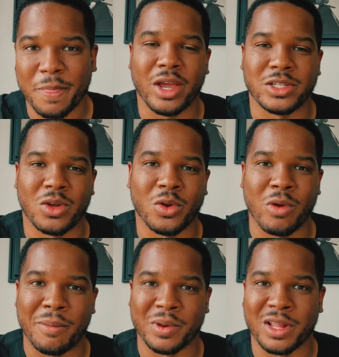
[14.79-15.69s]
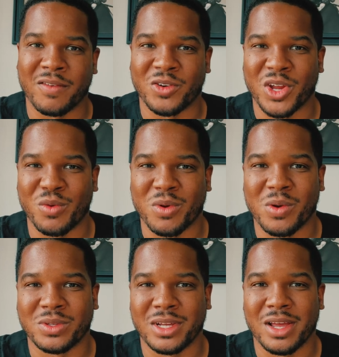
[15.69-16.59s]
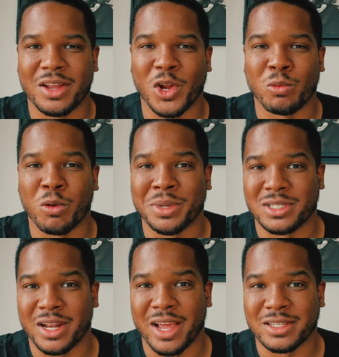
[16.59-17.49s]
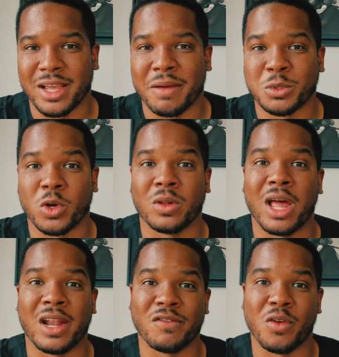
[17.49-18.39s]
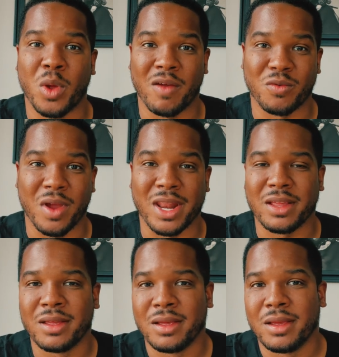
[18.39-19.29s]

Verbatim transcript: You guys all know Robert Glover. He wrote No More Mr Nice Guy. I'm sure a lot of you have read it.